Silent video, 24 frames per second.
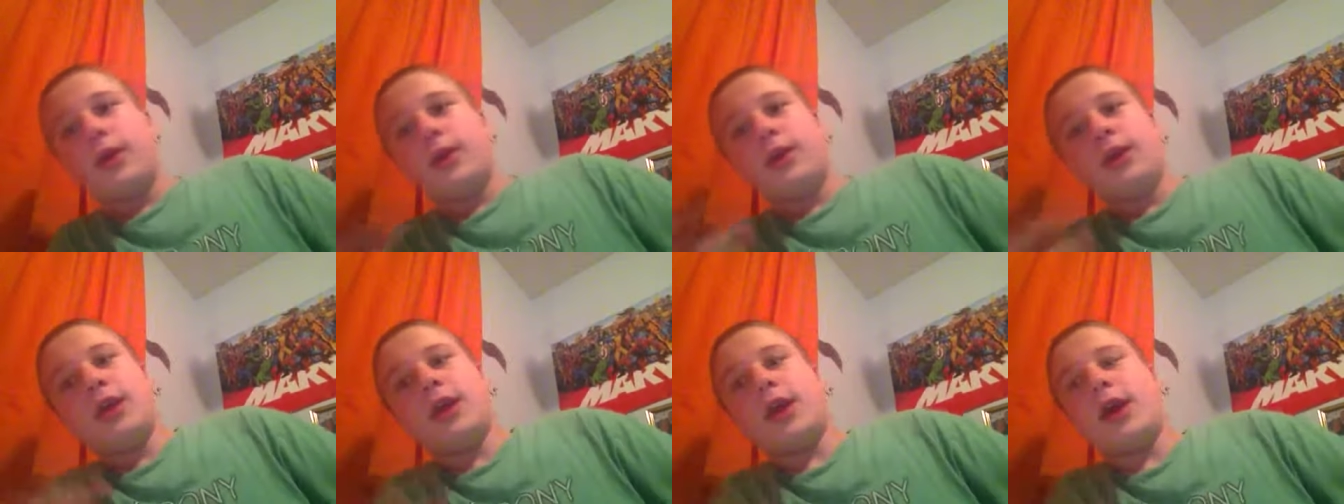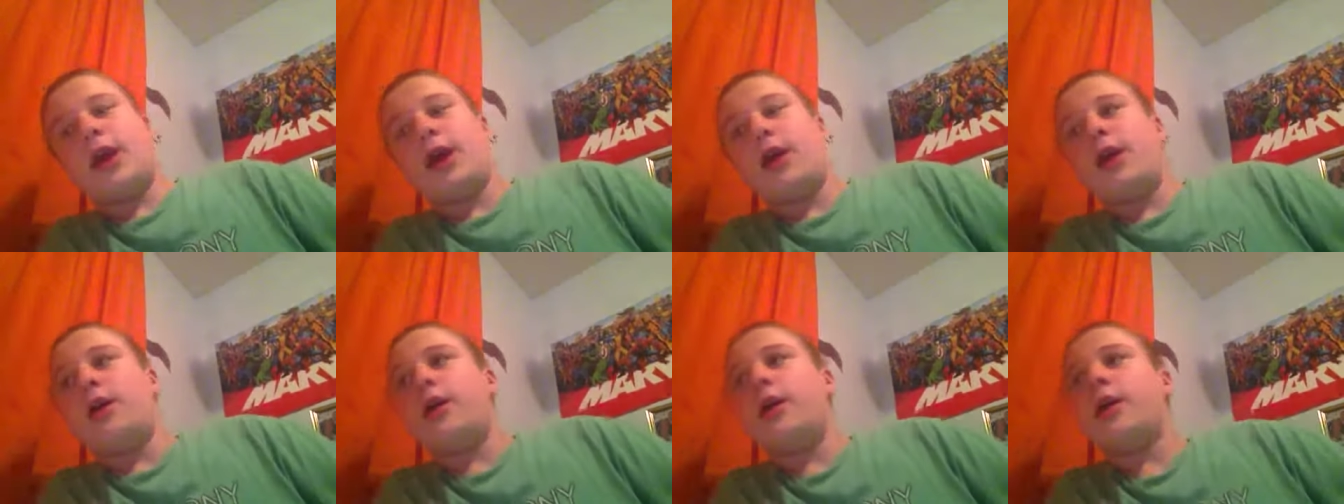
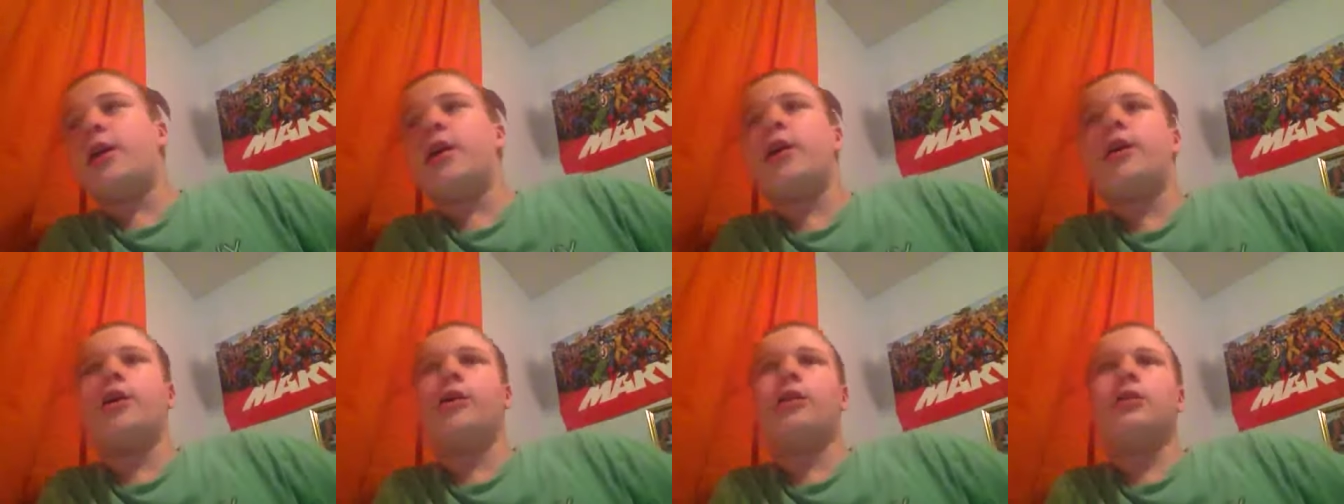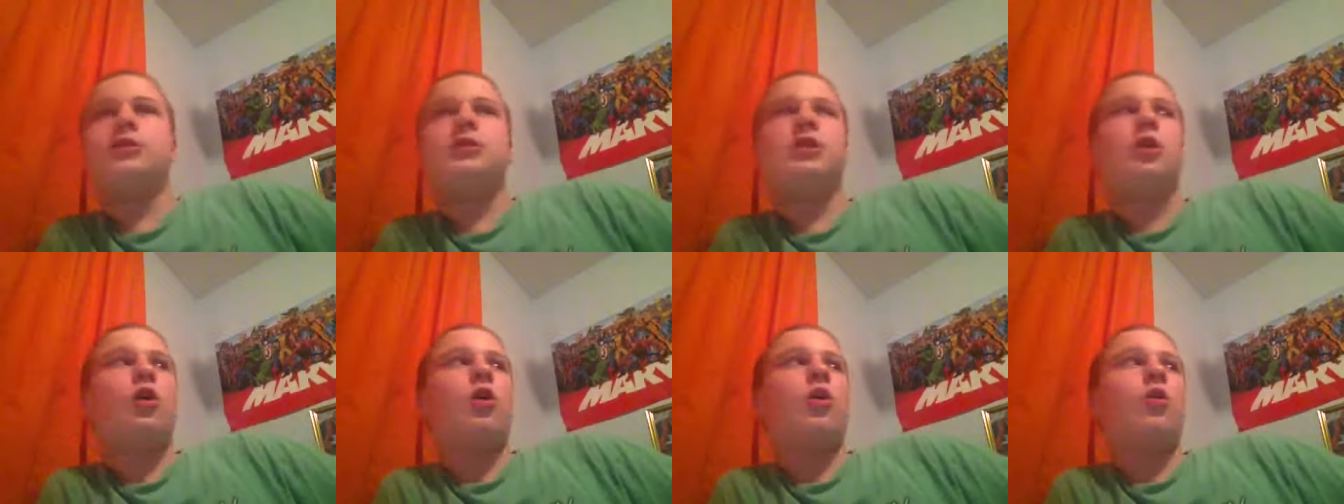Yeah,
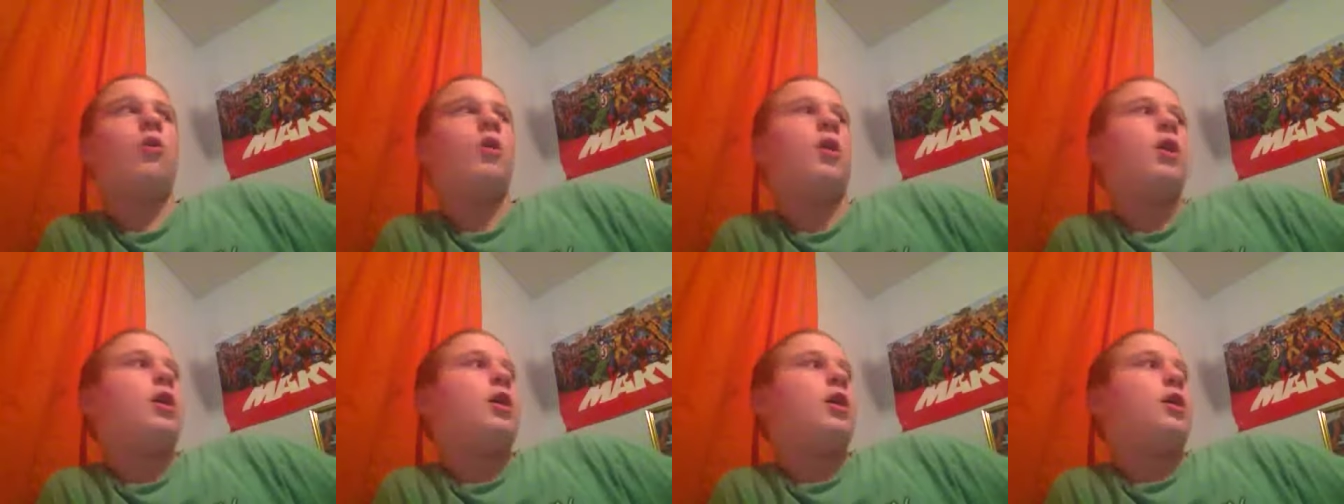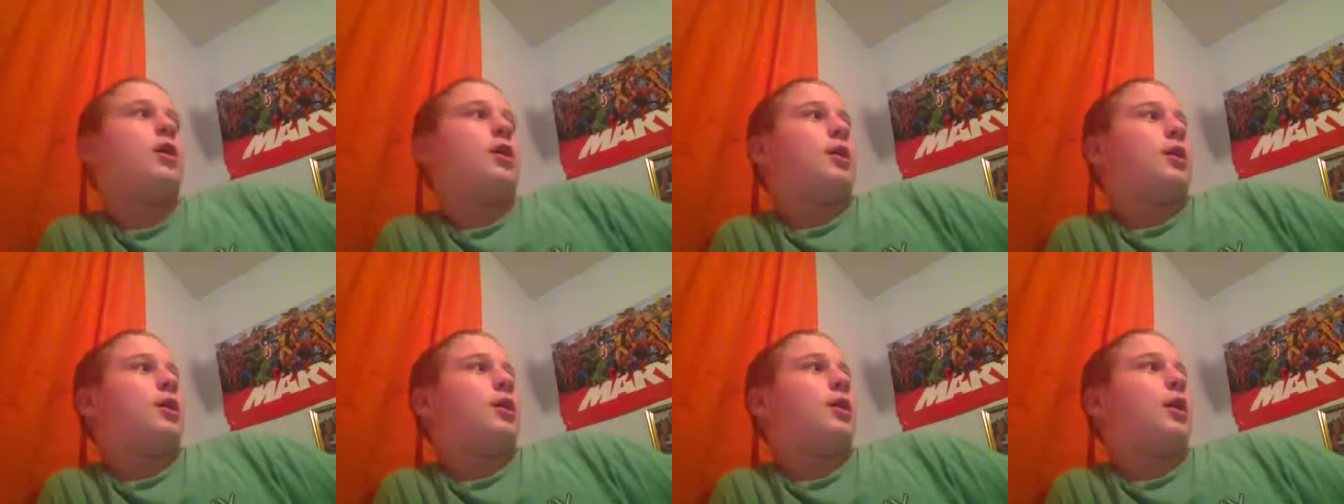so,
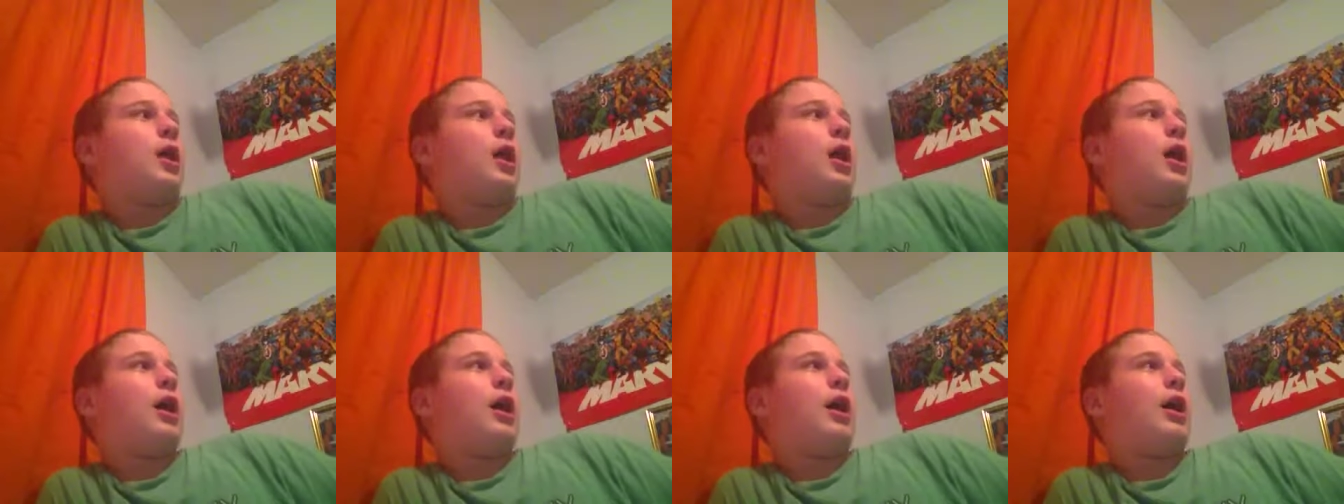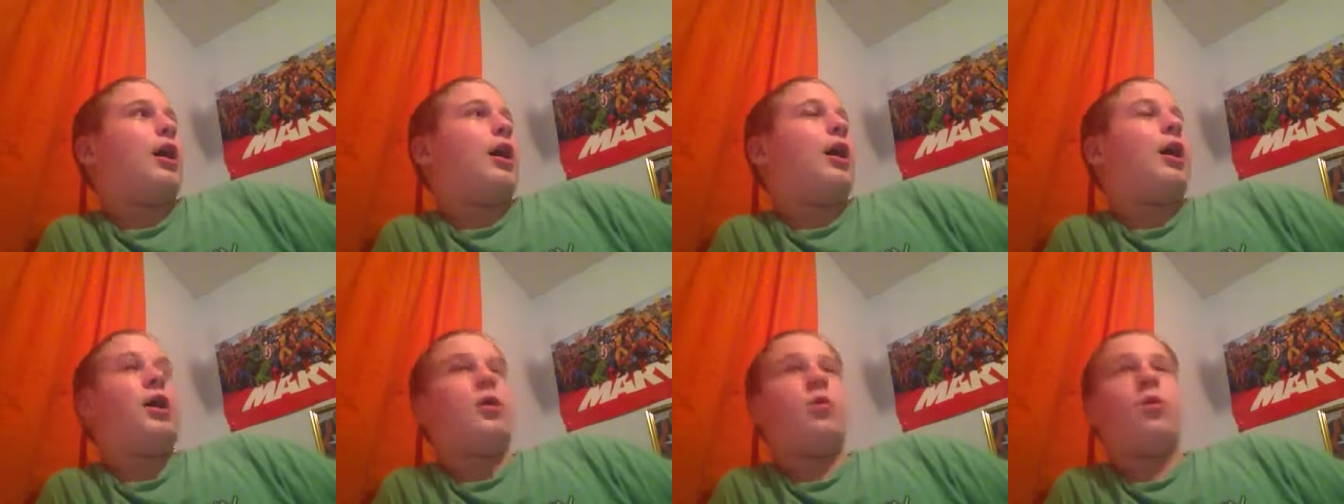
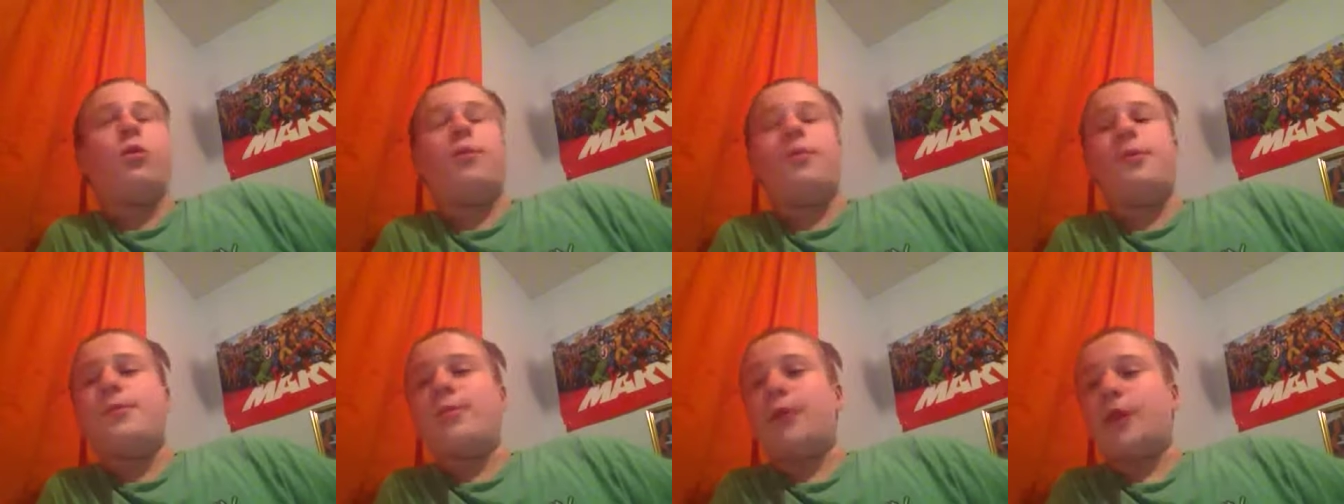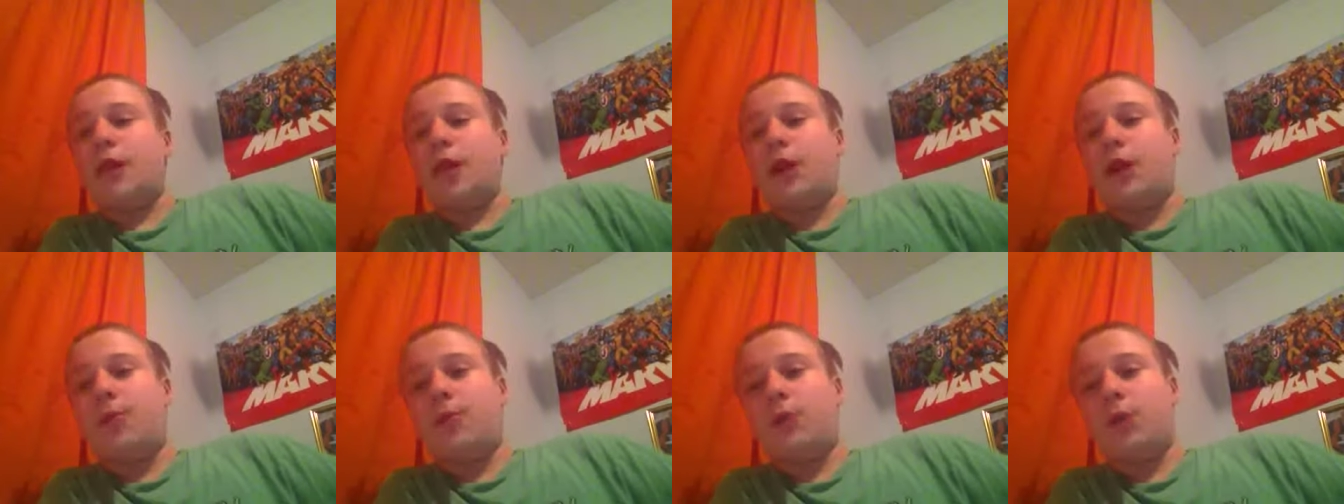I will be
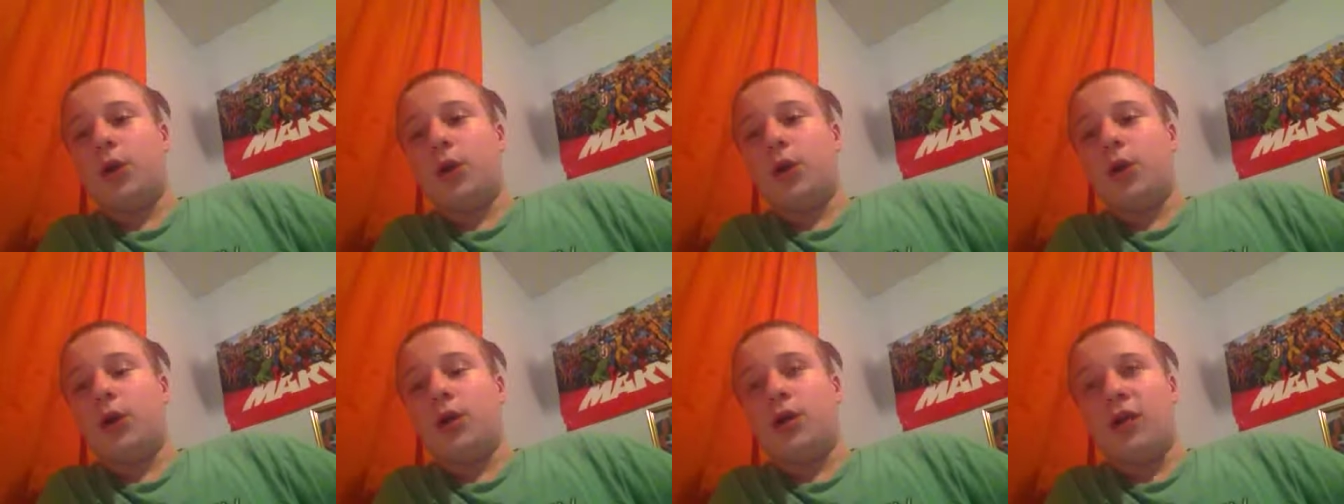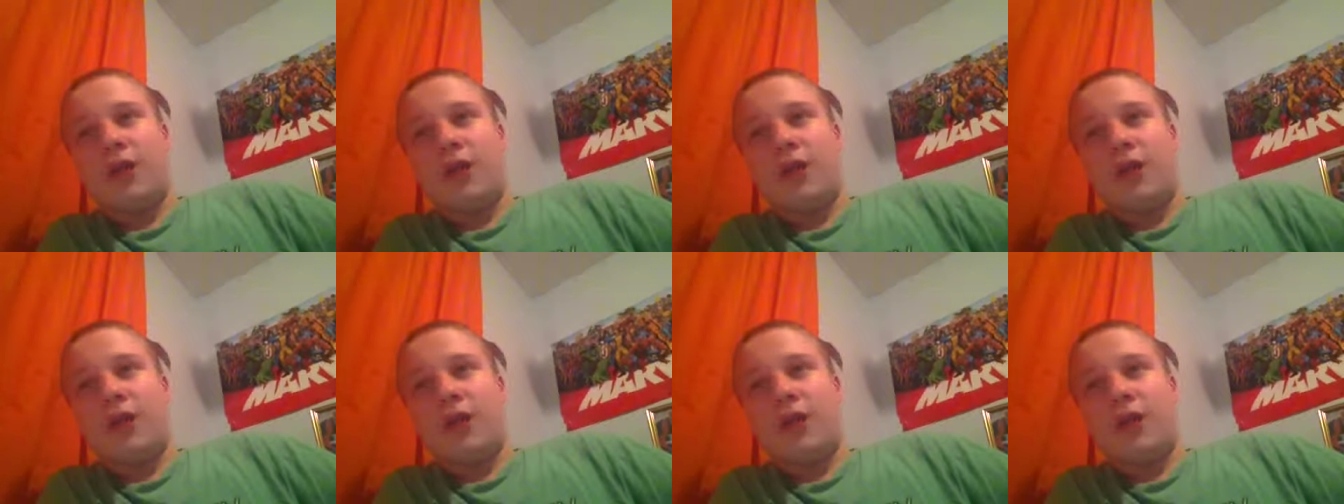picking up where I